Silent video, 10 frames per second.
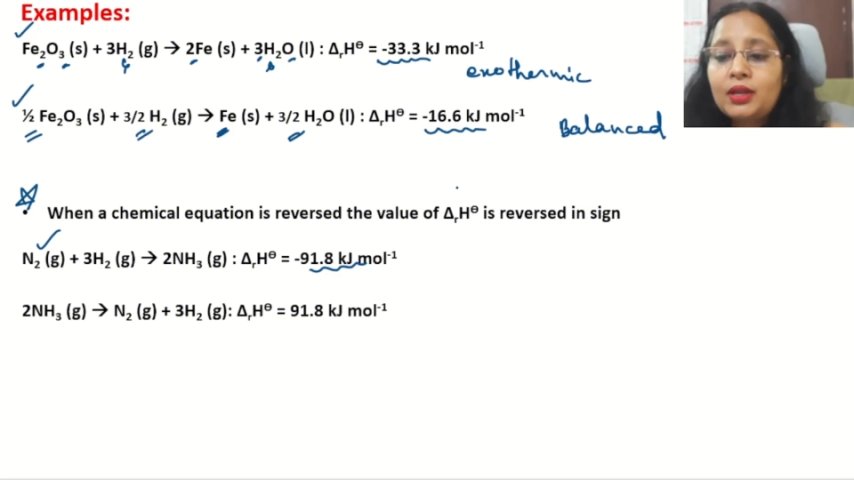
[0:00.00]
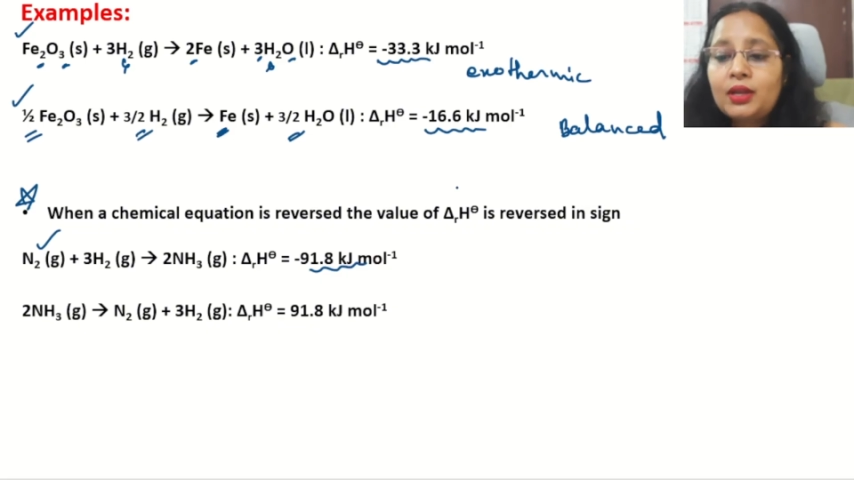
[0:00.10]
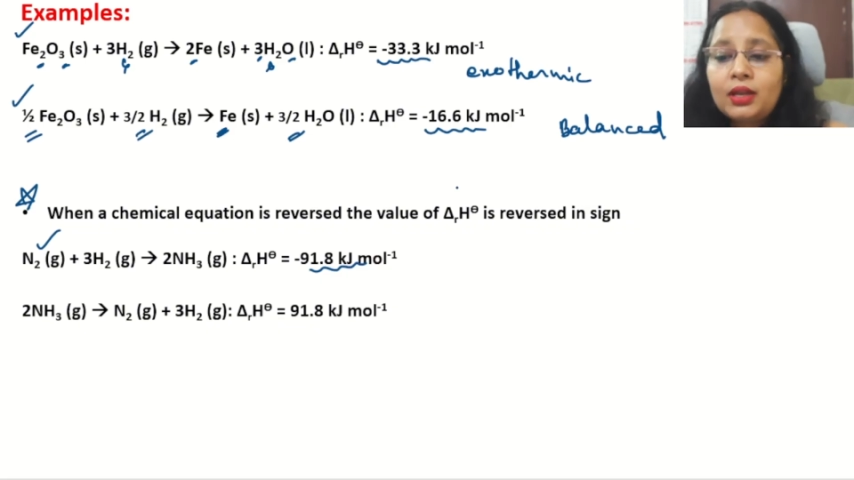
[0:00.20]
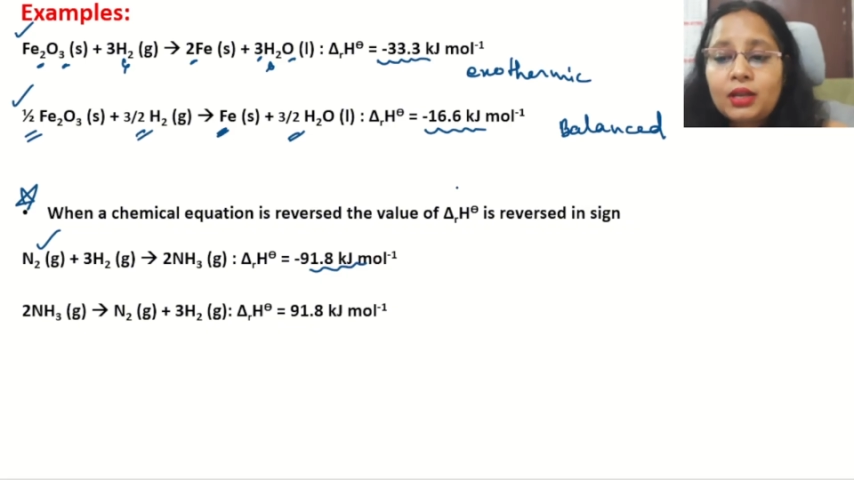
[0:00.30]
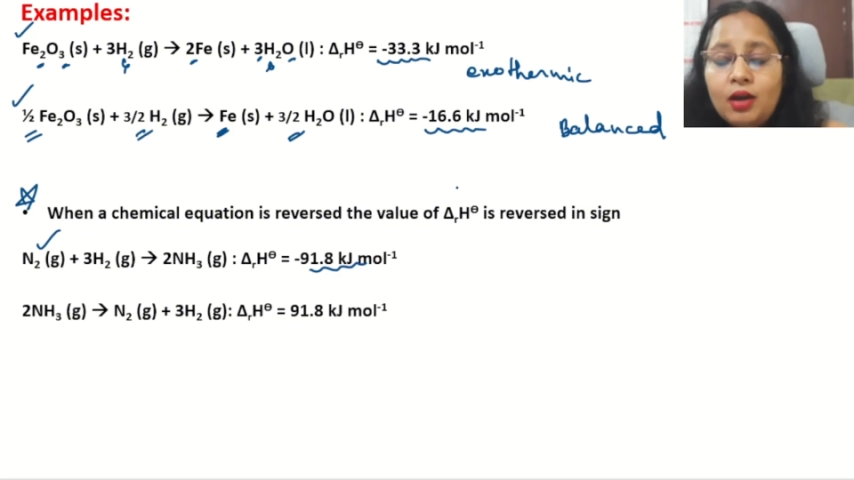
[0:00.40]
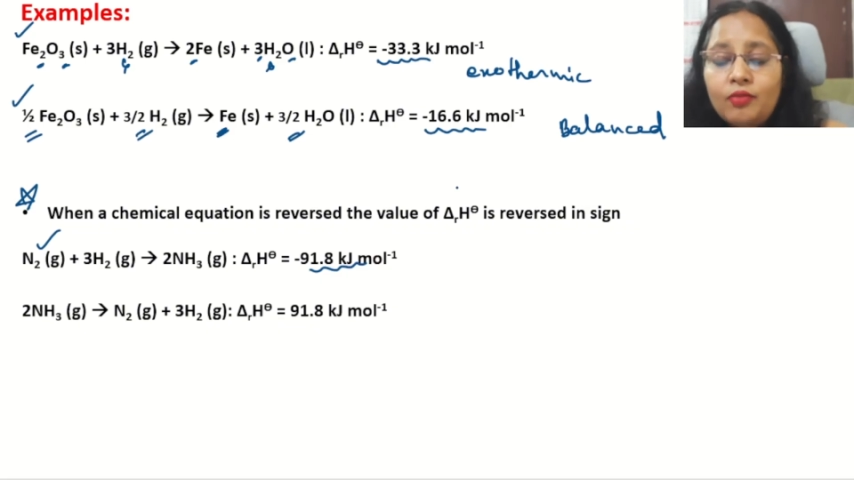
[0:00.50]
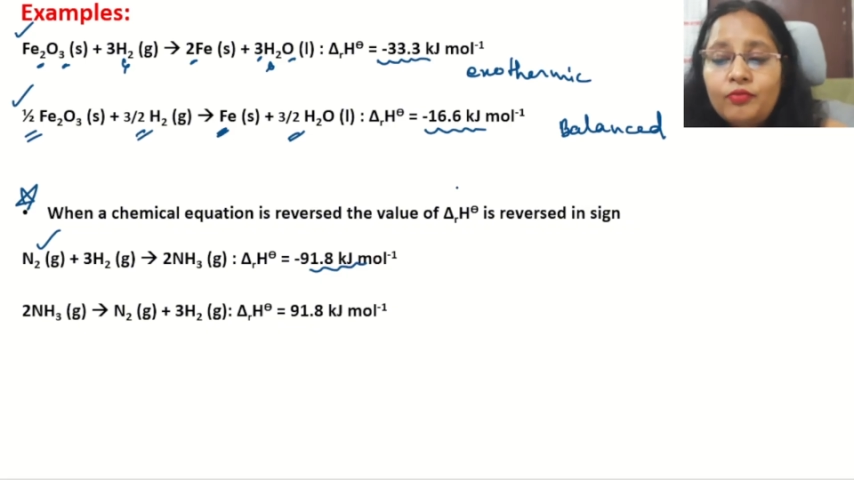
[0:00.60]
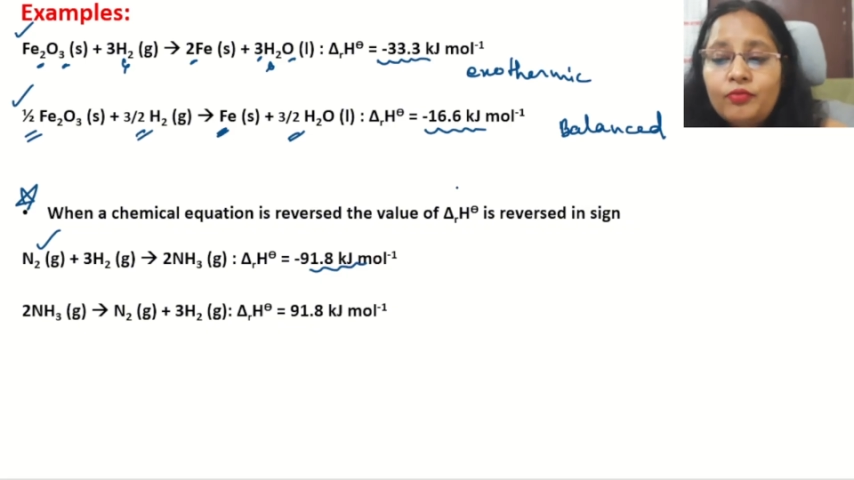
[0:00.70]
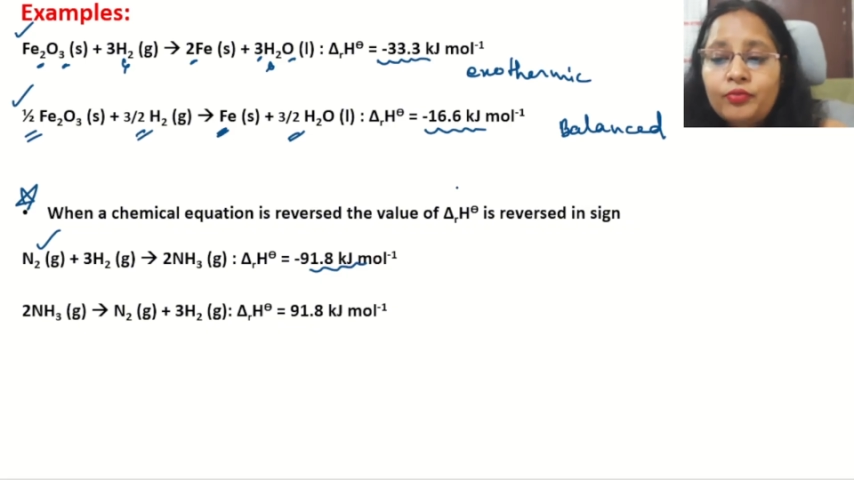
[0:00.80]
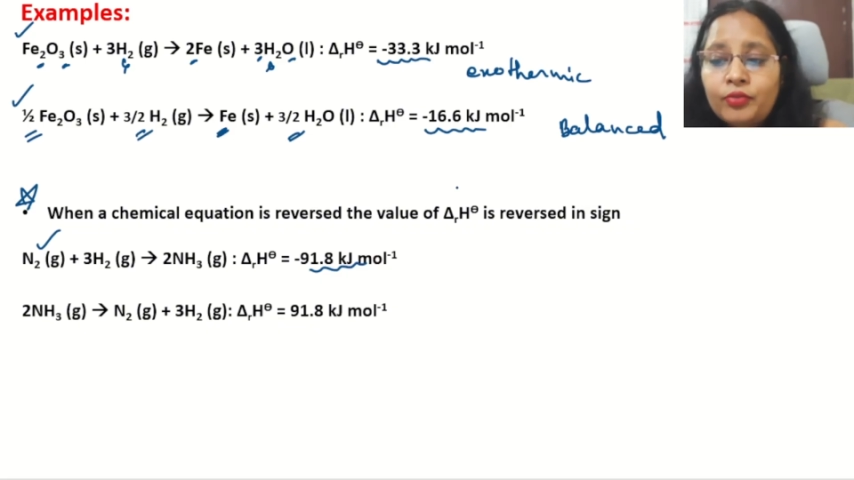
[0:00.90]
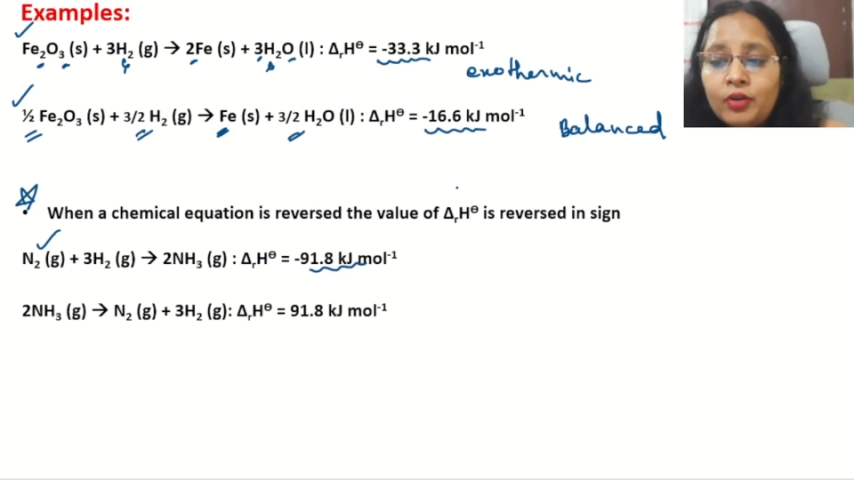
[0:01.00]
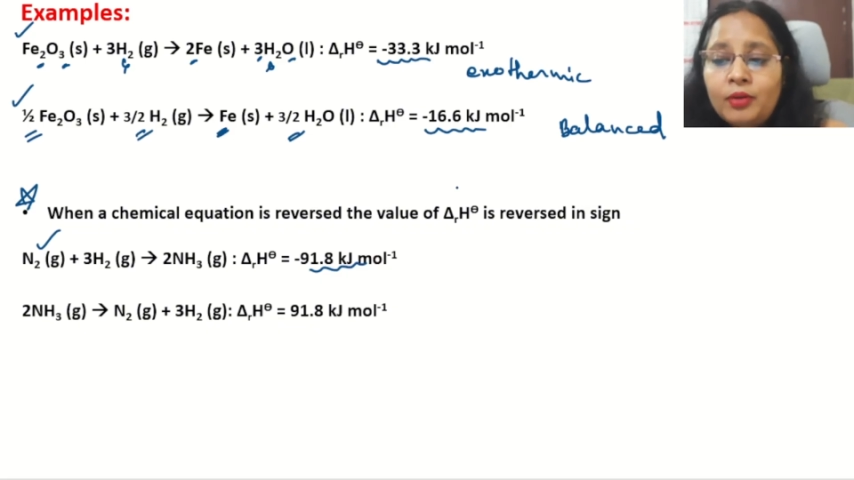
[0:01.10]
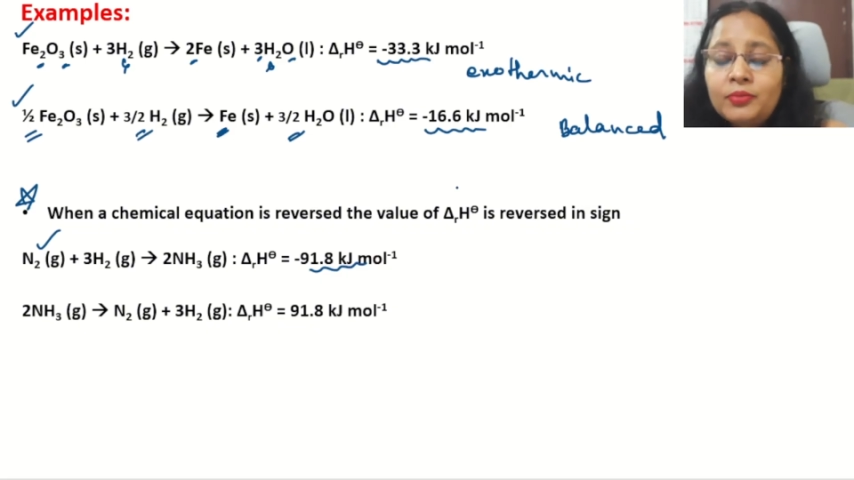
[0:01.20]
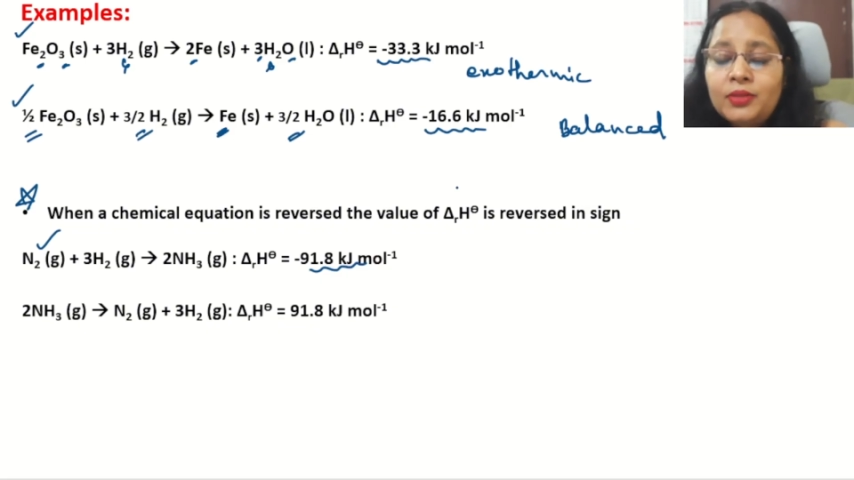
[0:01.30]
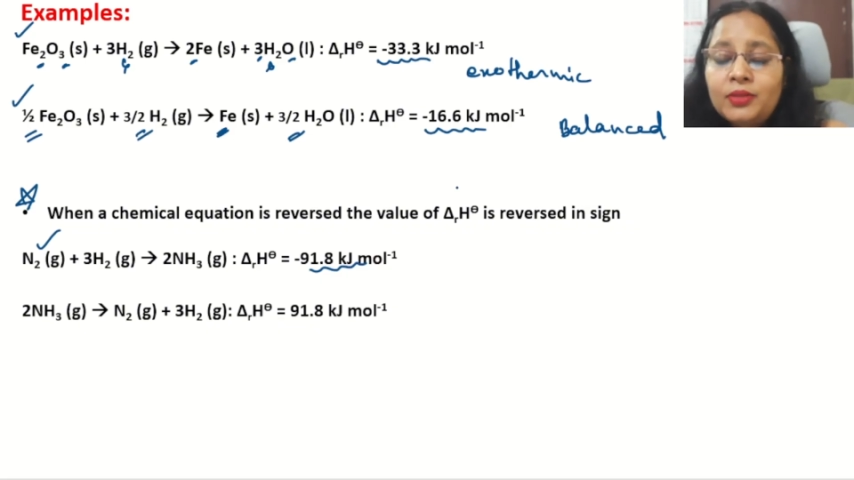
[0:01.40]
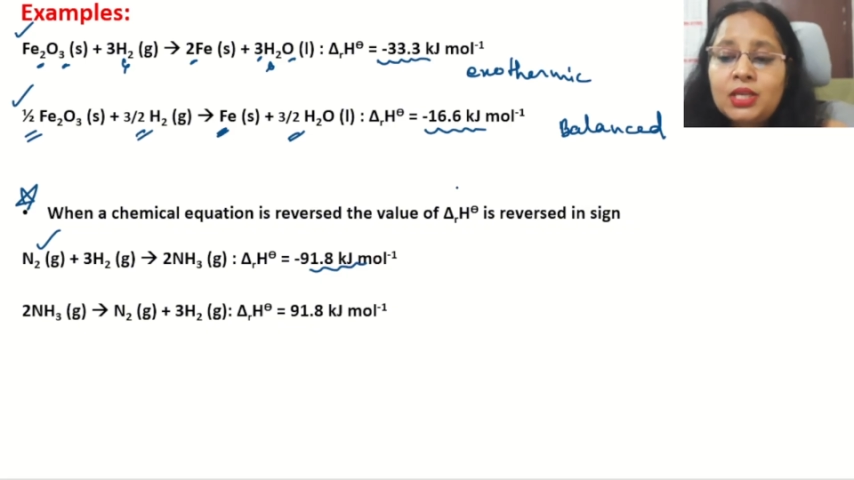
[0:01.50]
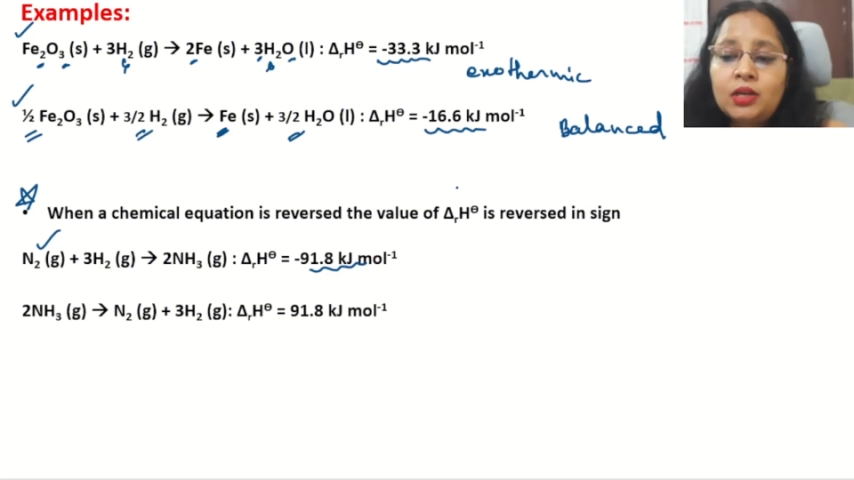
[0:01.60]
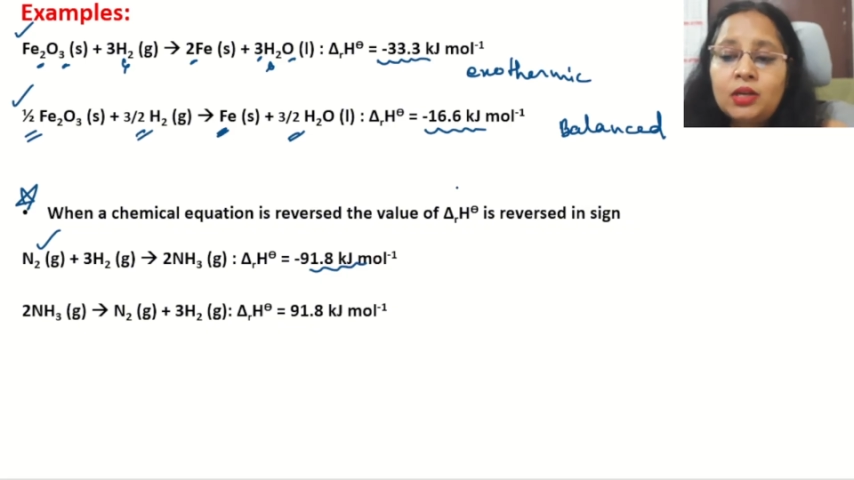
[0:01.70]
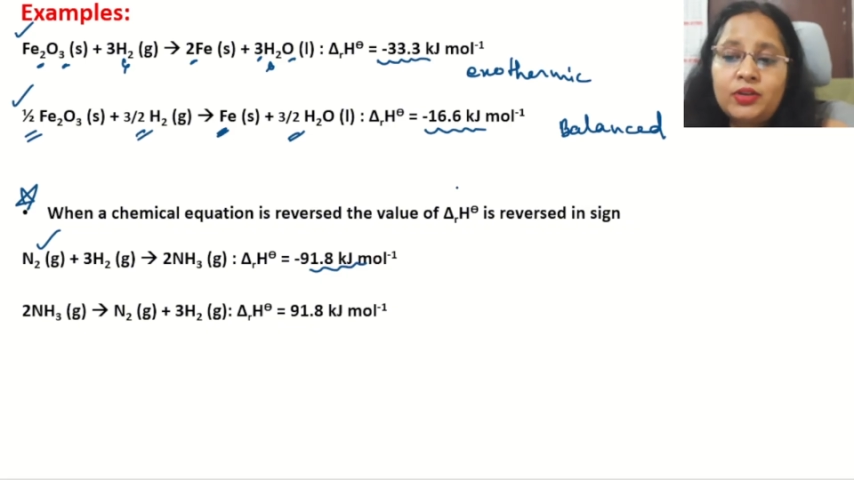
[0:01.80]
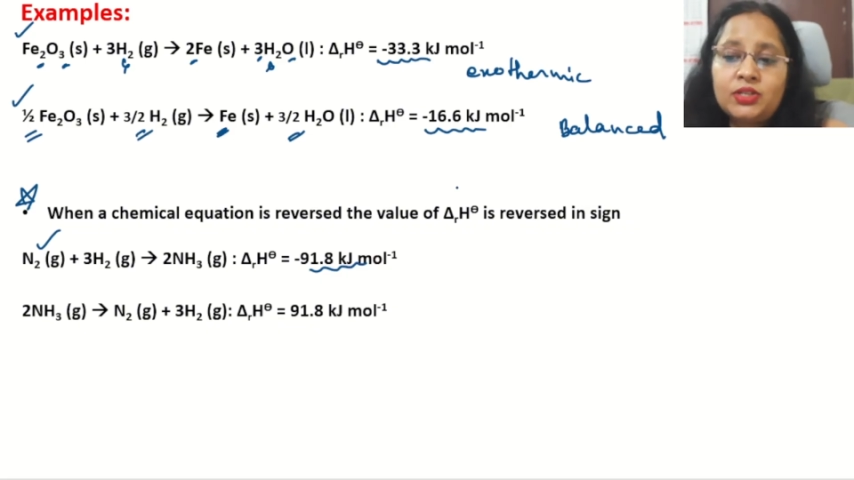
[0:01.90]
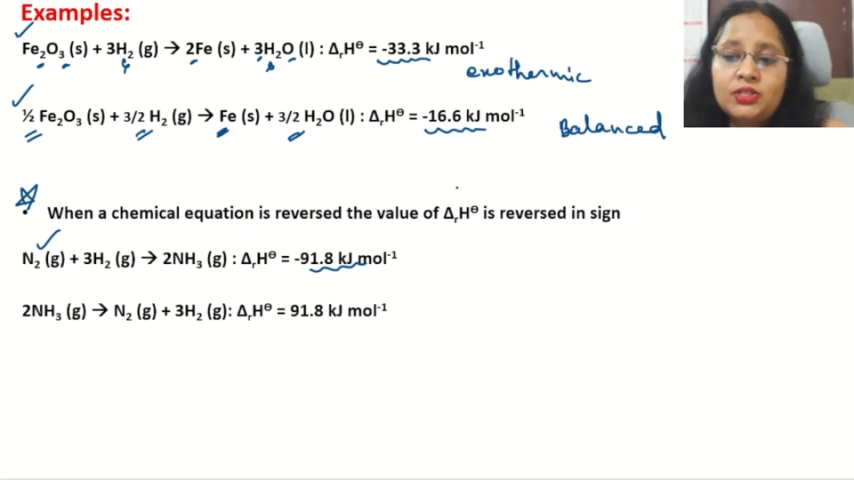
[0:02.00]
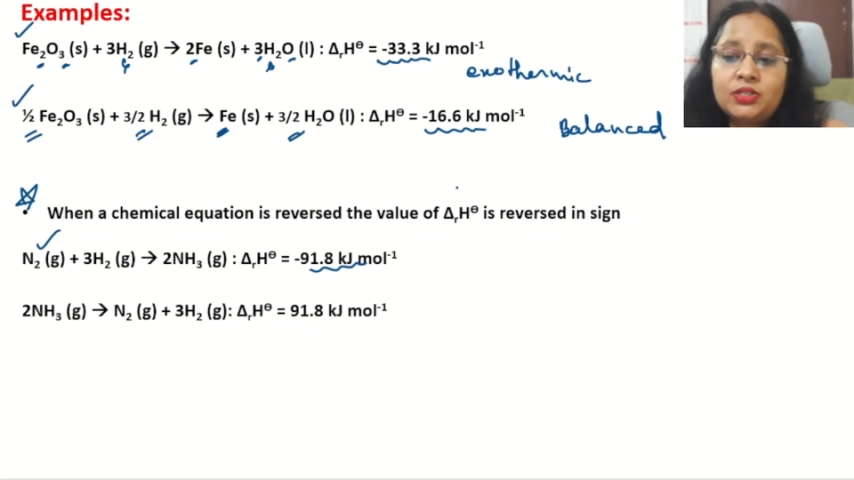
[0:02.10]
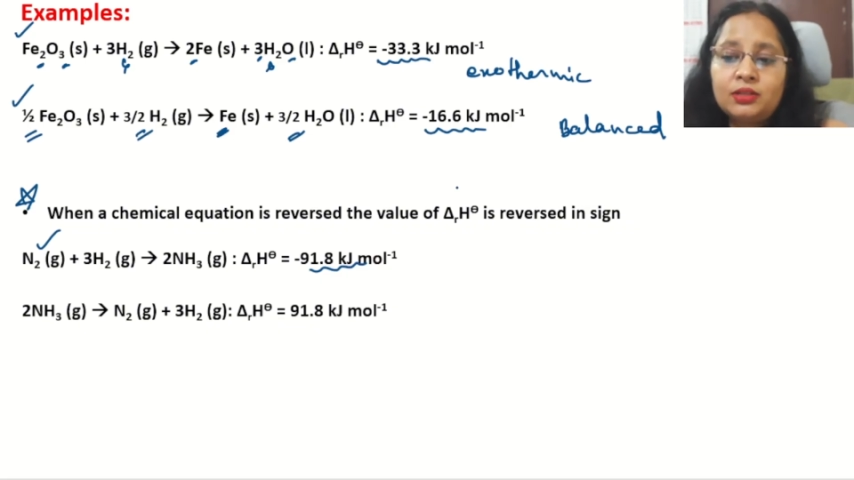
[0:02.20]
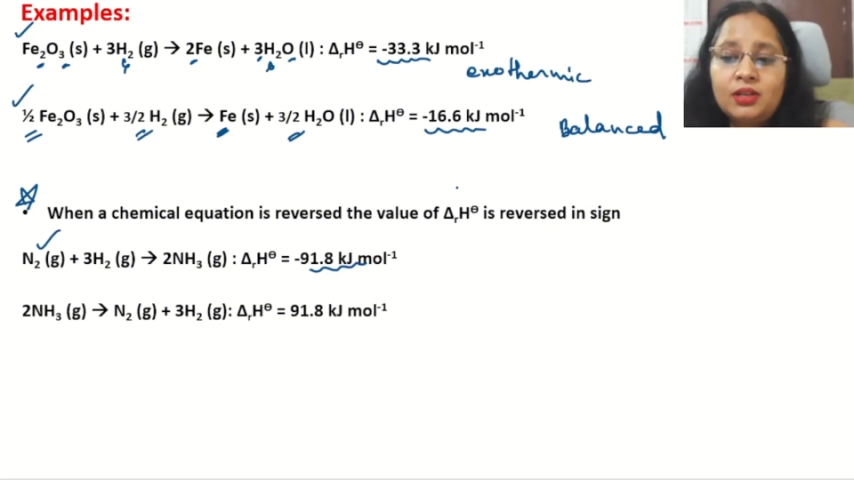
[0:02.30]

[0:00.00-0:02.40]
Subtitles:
Now, from this equation,